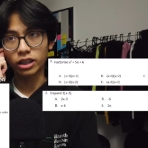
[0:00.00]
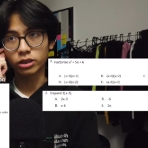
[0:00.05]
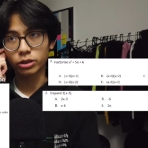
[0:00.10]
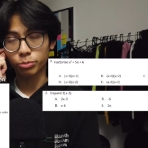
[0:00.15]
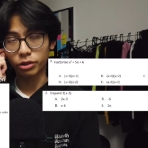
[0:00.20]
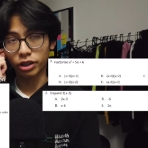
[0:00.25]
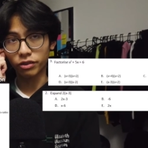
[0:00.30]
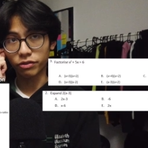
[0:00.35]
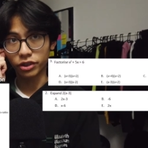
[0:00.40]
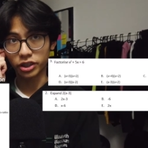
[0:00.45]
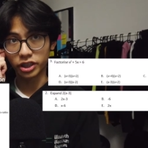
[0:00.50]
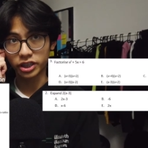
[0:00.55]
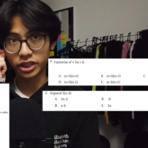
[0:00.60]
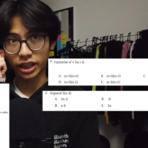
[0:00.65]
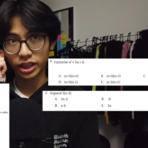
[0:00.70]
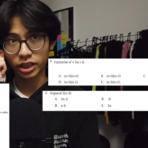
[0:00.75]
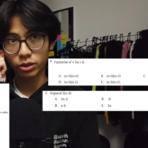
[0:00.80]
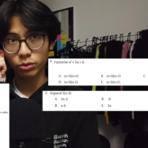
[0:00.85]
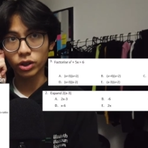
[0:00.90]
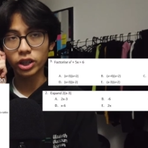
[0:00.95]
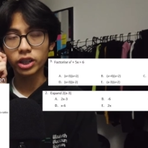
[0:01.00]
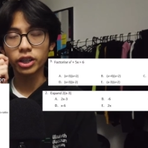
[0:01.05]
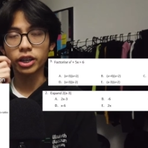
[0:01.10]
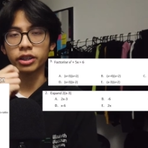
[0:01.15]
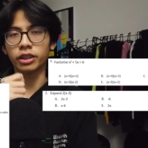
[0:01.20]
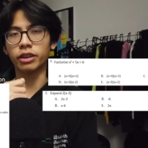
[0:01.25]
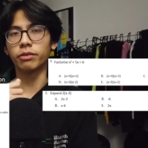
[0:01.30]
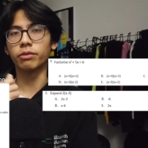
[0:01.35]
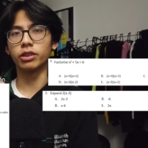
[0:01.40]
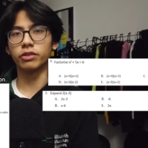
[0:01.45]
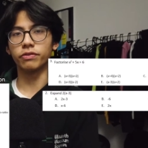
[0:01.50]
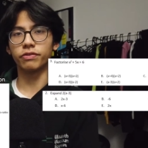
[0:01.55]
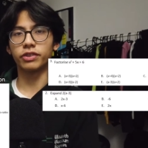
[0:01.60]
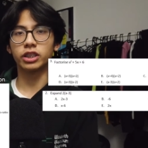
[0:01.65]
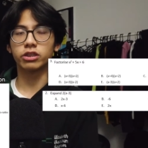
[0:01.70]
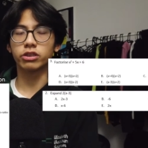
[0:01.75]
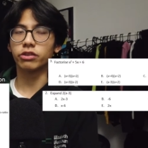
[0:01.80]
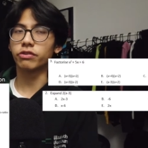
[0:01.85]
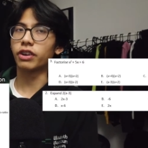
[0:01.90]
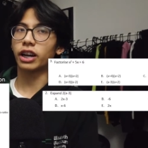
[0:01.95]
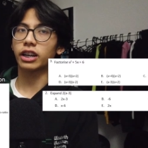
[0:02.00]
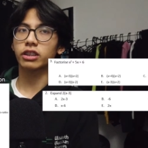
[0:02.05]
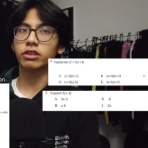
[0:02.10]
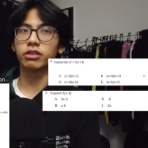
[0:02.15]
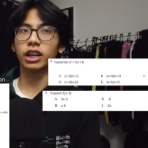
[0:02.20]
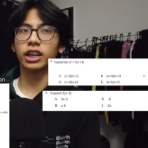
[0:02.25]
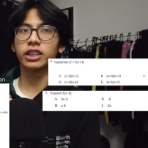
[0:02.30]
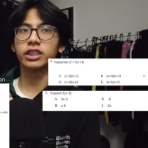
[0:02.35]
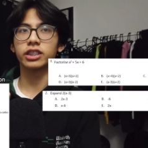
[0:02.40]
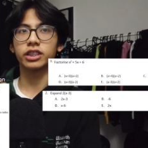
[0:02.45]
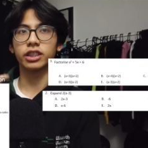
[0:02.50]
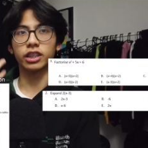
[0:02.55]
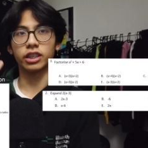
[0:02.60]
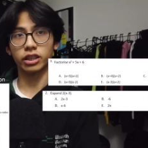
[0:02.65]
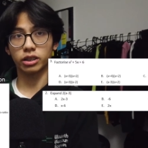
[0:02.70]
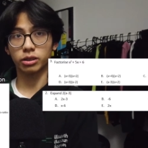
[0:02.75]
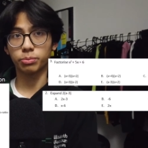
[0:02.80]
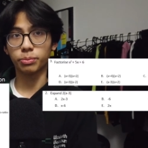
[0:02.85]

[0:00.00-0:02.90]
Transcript: algebra for the second one, and that will feature factorizing and